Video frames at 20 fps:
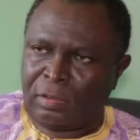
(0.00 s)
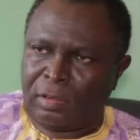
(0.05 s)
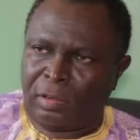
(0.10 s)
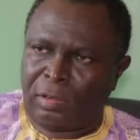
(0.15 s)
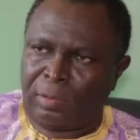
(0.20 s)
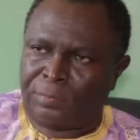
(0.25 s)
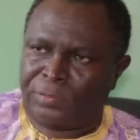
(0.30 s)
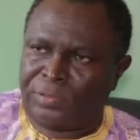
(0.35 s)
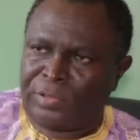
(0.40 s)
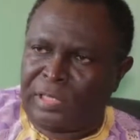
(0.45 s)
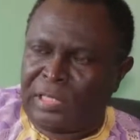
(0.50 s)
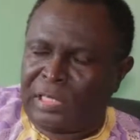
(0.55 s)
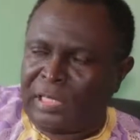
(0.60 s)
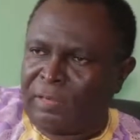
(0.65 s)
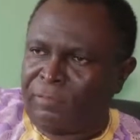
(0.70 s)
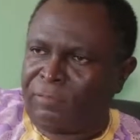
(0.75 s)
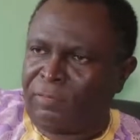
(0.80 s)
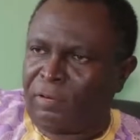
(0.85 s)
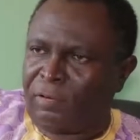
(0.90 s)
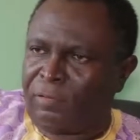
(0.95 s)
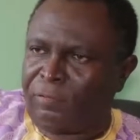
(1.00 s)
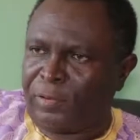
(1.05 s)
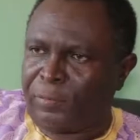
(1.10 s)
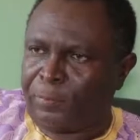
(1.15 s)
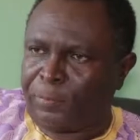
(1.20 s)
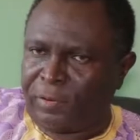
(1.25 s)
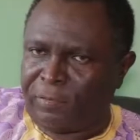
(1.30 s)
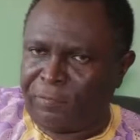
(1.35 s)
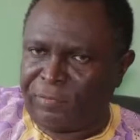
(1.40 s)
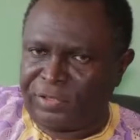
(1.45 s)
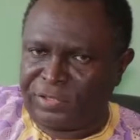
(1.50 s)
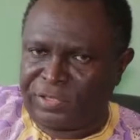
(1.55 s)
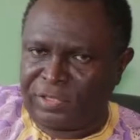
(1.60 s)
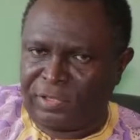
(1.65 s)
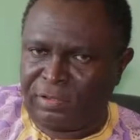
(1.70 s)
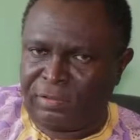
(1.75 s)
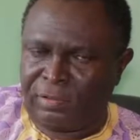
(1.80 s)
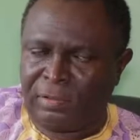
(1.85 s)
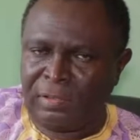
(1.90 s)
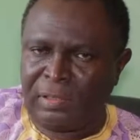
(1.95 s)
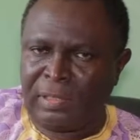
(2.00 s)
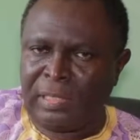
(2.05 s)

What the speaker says: up to the level of a professor,